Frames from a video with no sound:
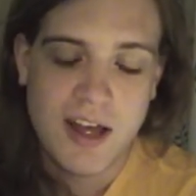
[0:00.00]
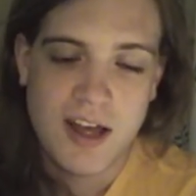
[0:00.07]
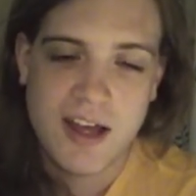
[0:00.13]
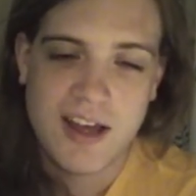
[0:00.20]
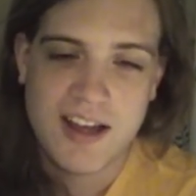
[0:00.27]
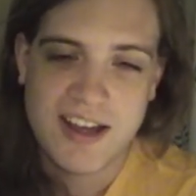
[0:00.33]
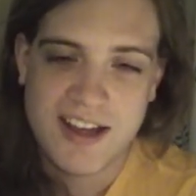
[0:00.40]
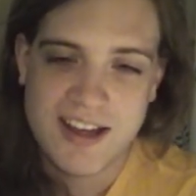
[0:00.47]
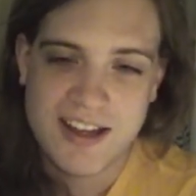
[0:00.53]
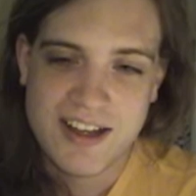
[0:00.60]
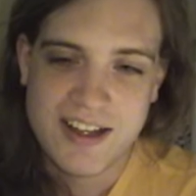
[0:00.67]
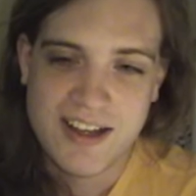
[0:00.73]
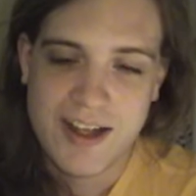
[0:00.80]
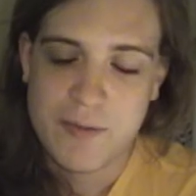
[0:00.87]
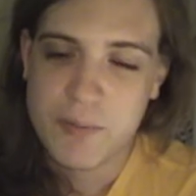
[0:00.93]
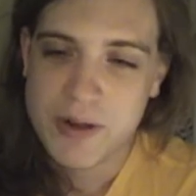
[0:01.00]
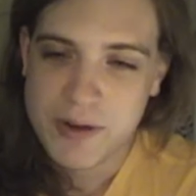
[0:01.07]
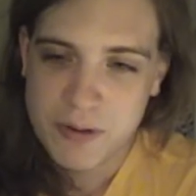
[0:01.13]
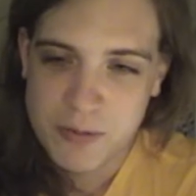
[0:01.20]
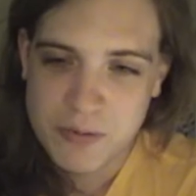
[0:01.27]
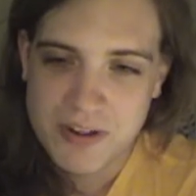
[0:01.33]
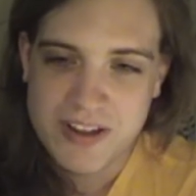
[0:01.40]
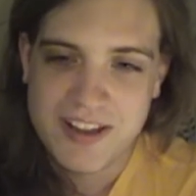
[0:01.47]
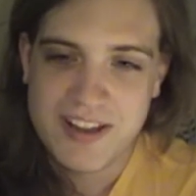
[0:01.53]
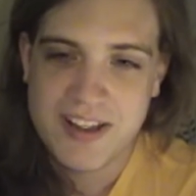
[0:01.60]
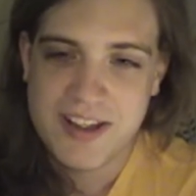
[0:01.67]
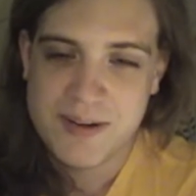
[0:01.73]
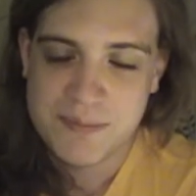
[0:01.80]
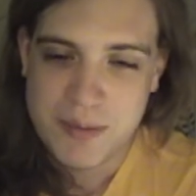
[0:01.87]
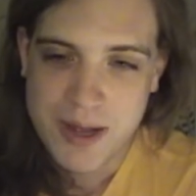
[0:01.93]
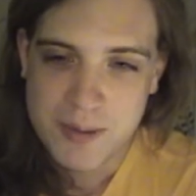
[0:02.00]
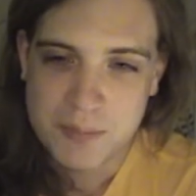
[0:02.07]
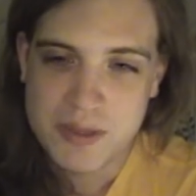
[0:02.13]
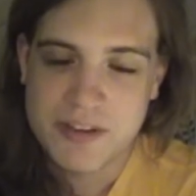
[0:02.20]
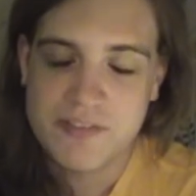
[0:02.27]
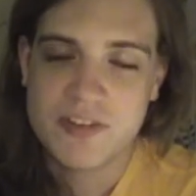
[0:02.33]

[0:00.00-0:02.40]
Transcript: I went out in public